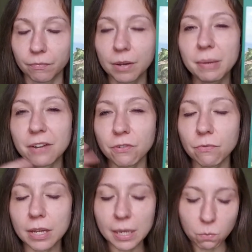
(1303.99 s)
I mean, if you
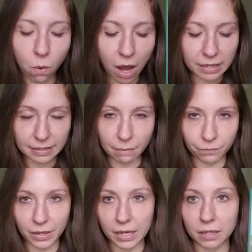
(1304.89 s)
really want
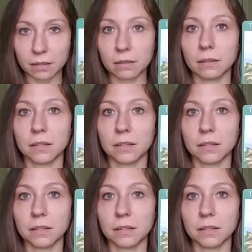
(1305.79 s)
something,